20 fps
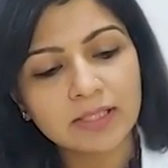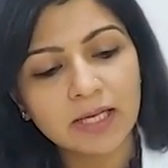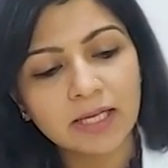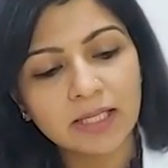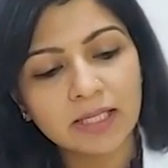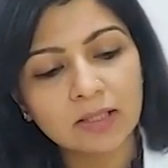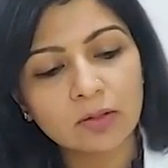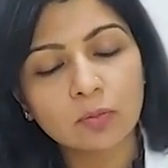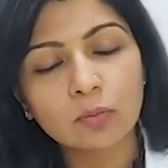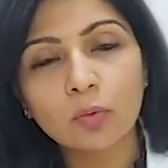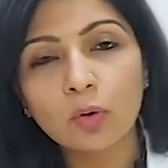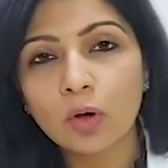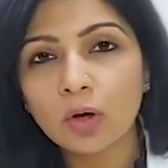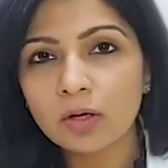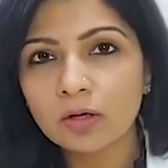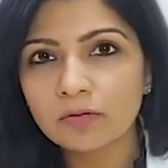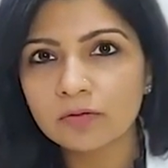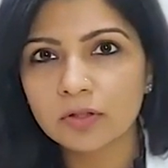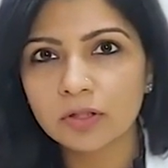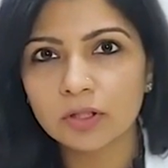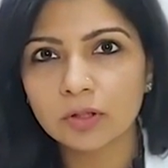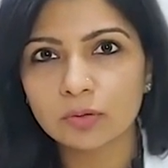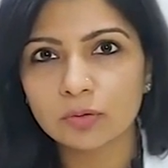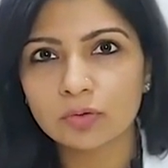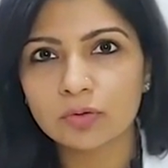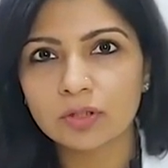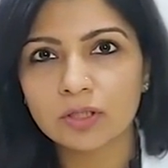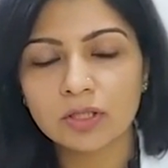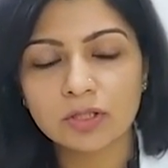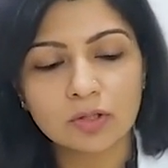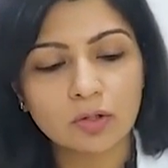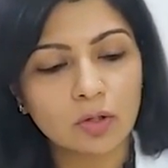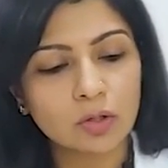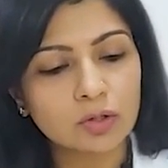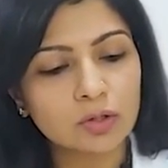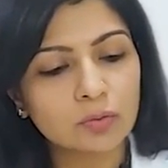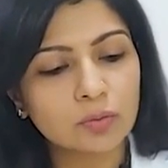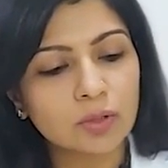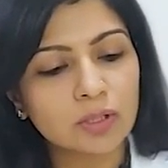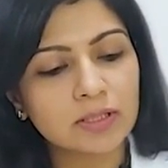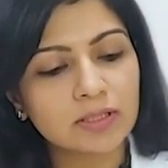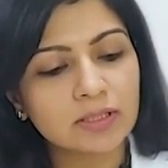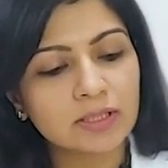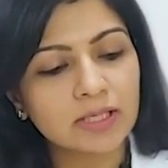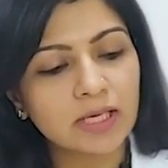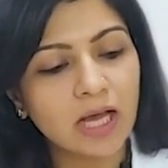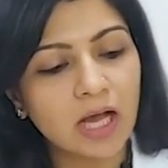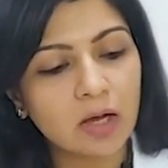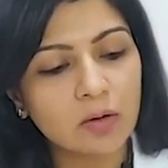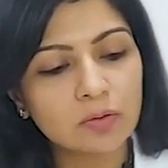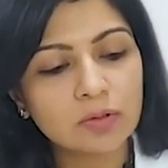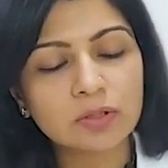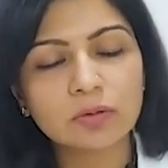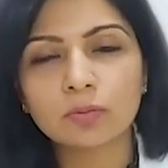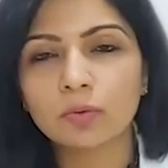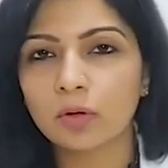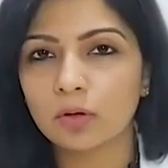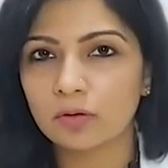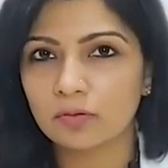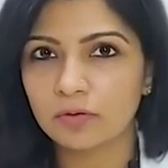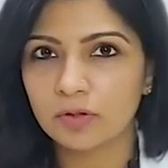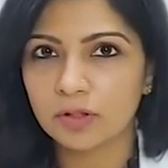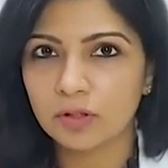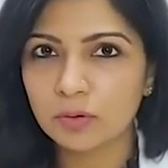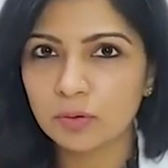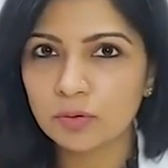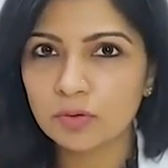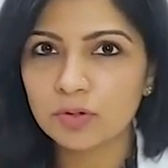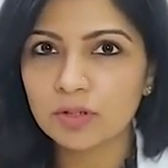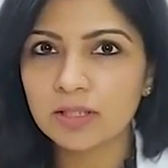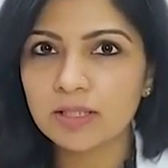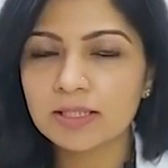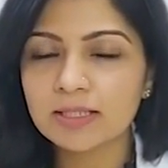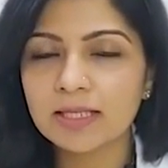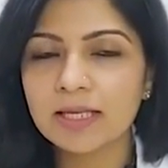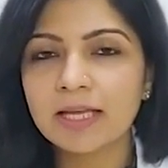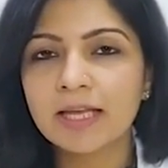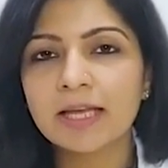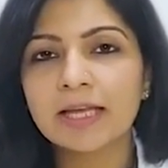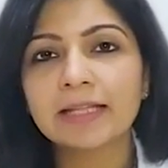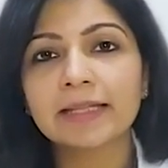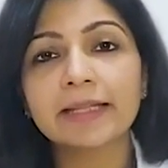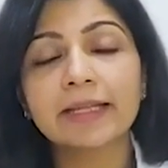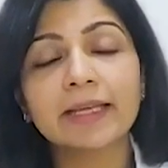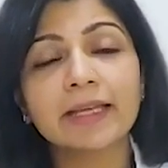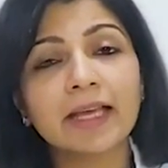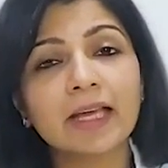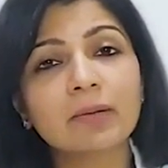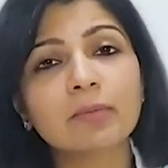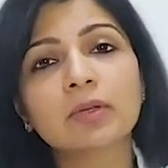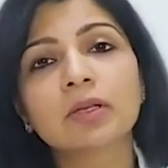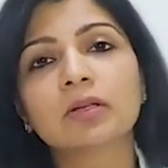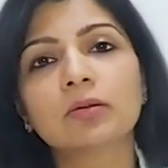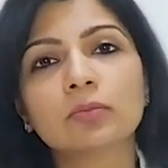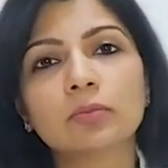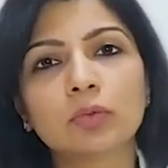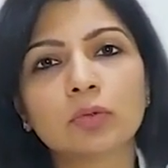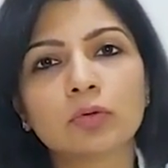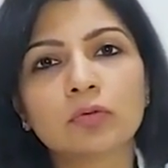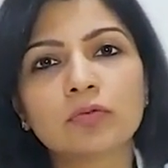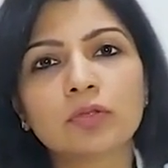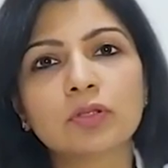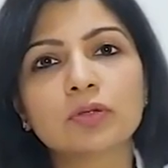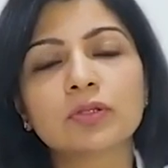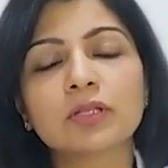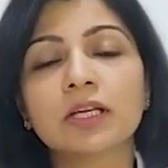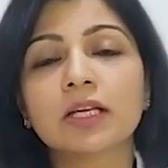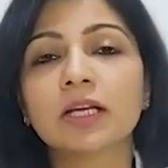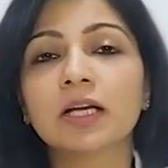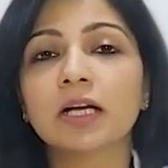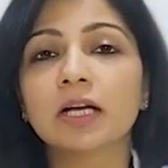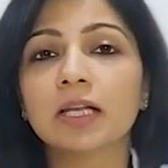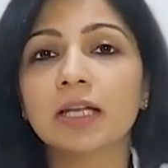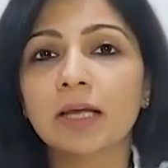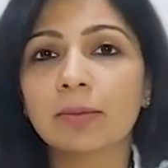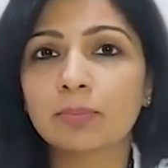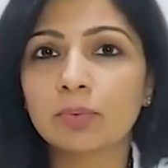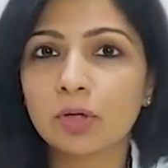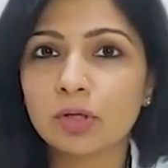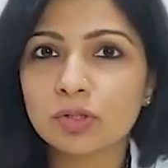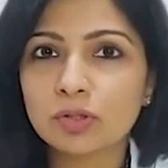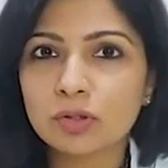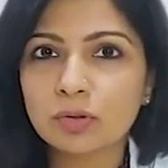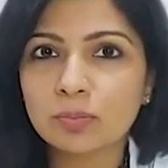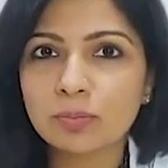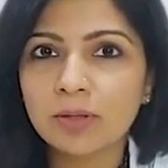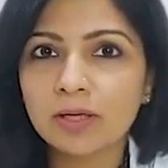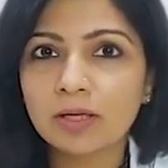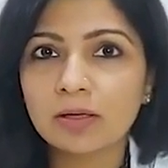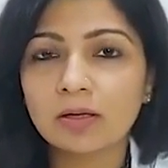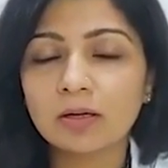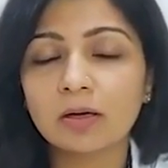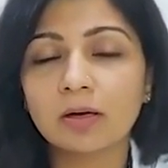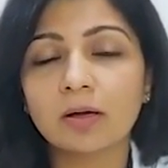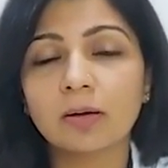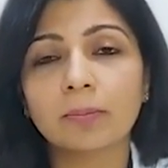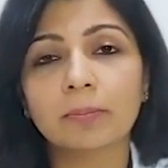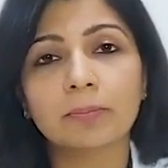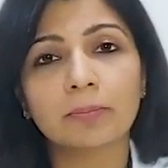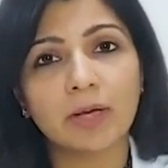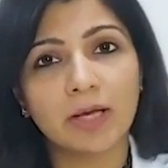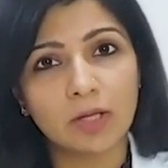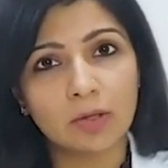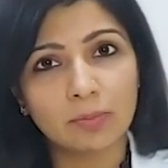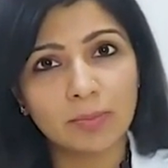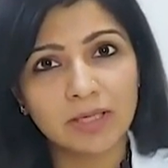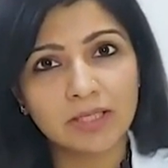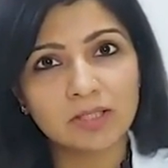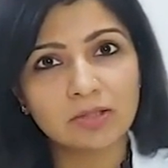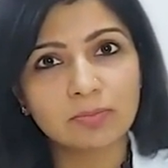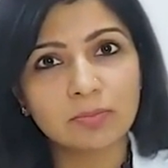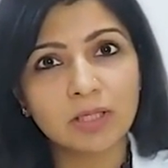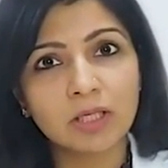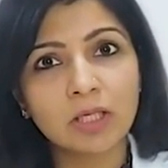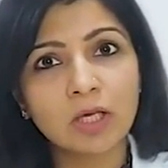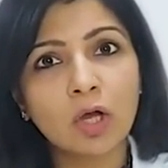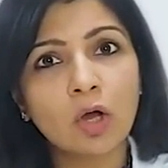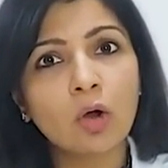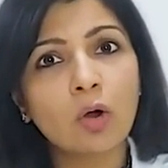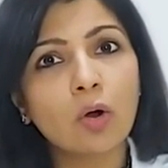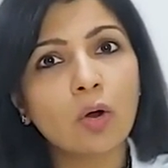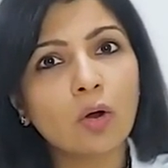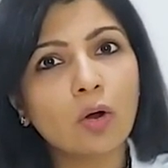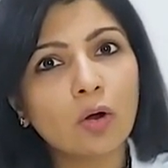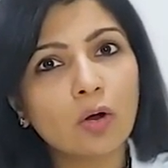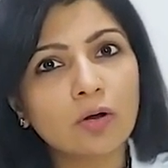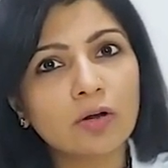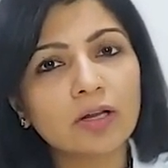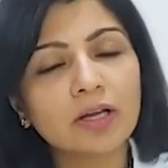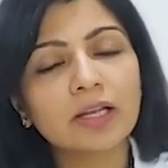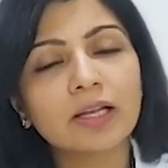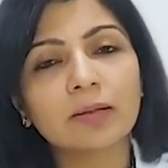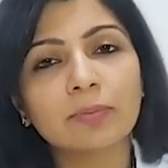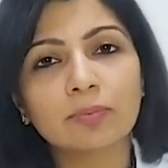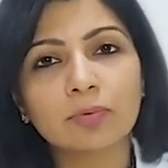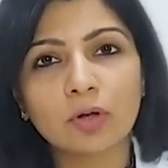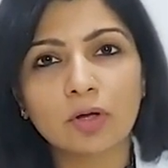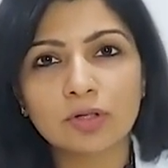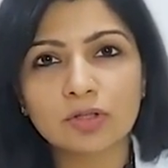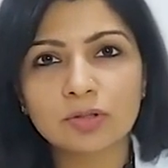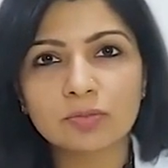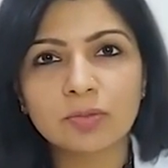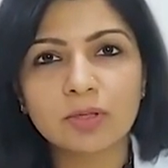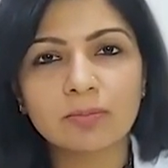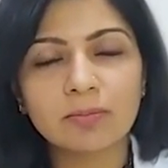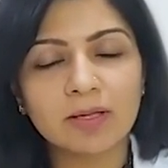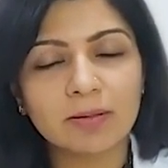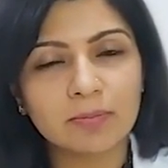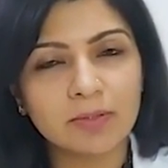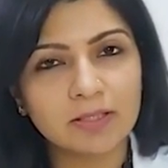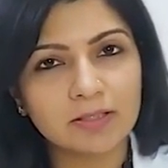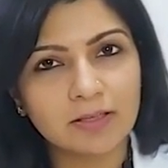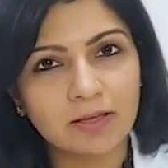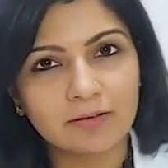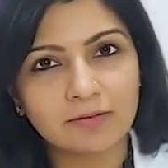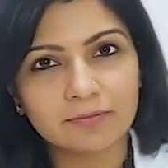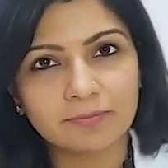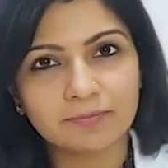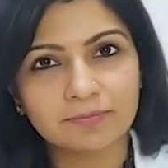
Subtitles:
are in the wall of the uterus or towards the outer wall of the uterus, they can be removed using a laparoscopic myomectomy, or a laparotomy may be done.